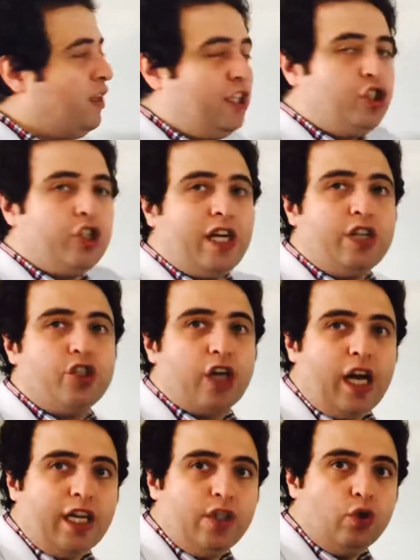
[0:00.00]
charged
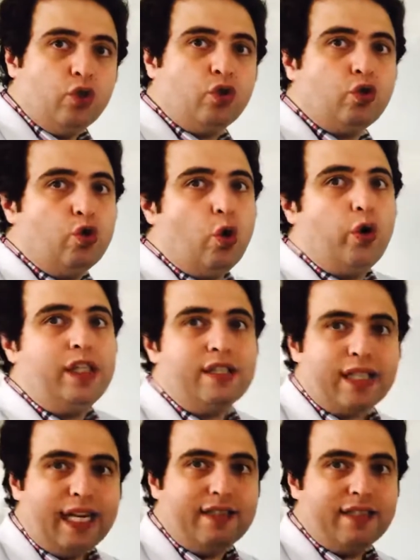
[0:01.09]
ion go
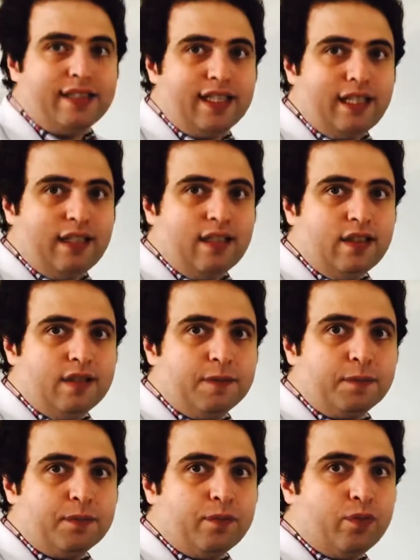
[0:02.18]
inside the cell,
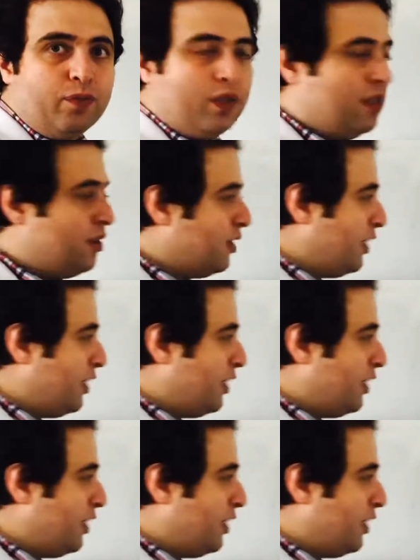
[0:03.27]
such